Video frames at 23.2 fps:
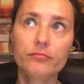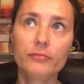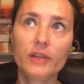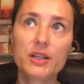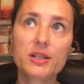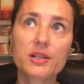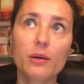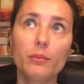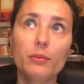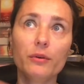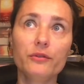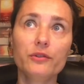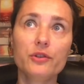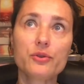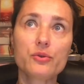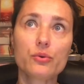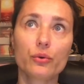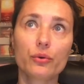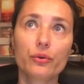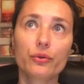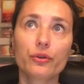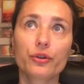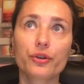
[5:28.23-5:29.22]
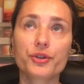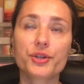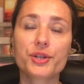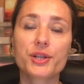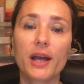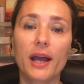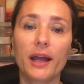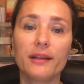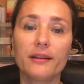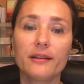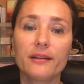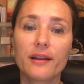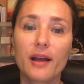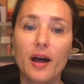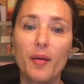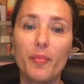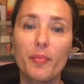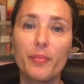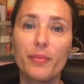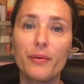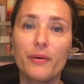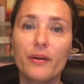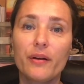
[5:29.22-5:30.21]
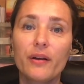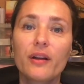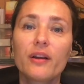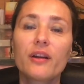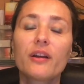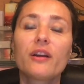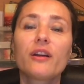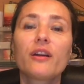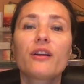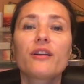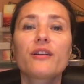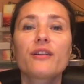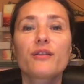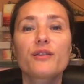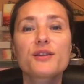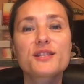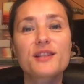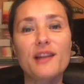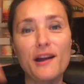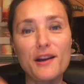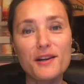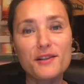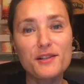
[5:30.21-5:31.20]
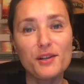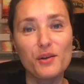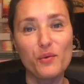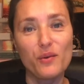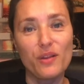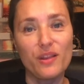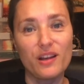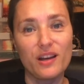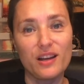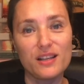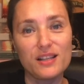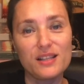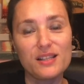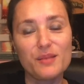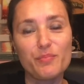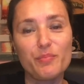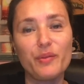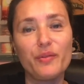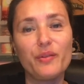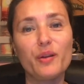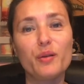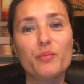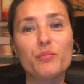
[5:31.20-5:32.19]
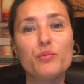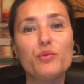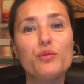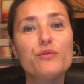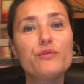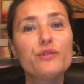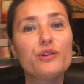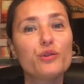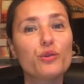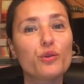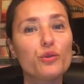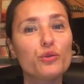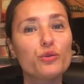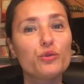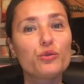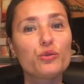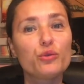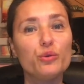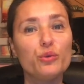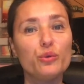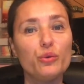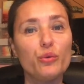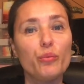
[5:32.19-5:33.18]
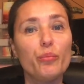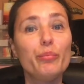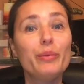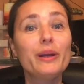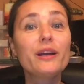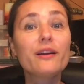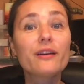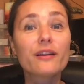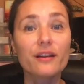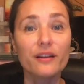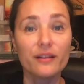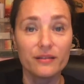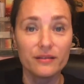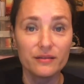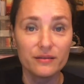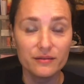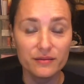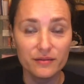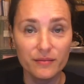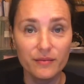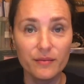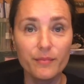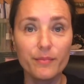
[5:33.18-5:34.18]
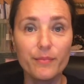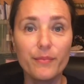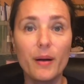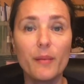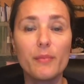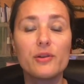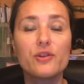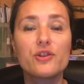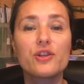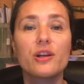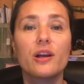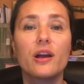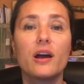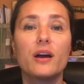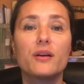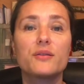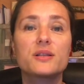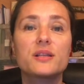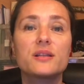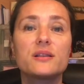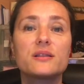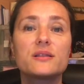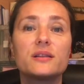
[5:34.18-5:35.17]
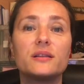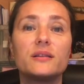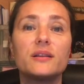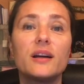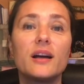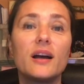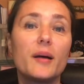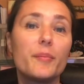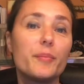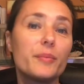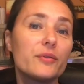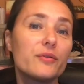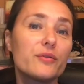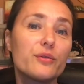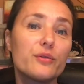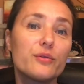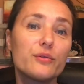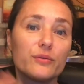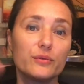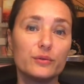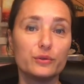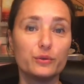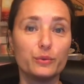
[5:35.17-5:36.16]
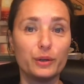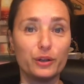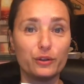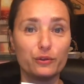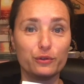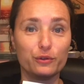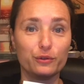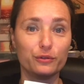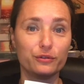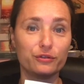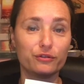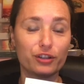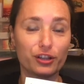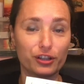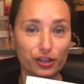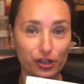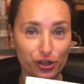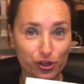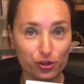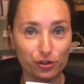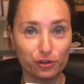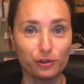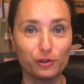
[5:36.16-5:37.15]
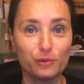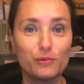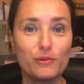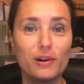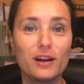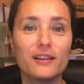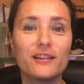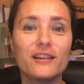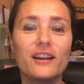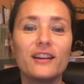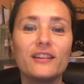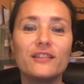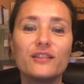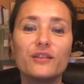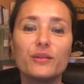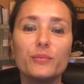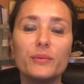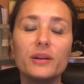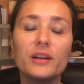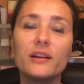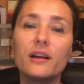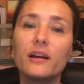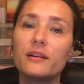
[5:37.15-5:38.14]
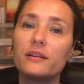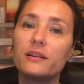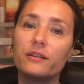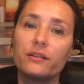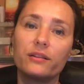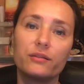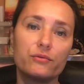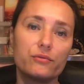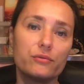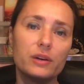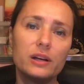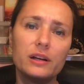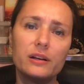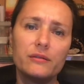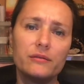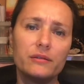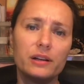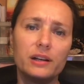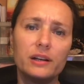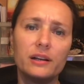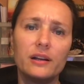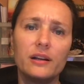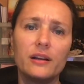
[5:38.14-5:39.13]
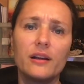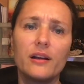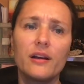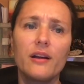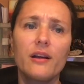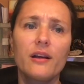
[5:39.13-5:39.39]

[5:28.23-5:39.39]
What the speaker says: some of these authors ended up starting with us, but then moving on to bigger publishing houses up until all the way to traditional one. And to me, that is really, really